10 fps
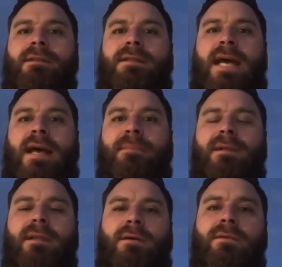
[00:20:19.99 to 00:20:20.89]
the time
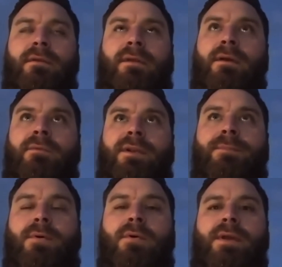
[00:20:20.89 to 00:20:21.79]
alone, with your
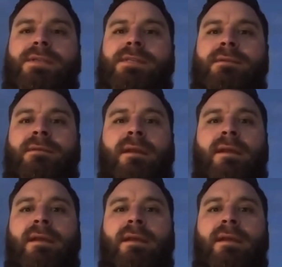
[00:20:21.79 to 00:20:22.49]
boys and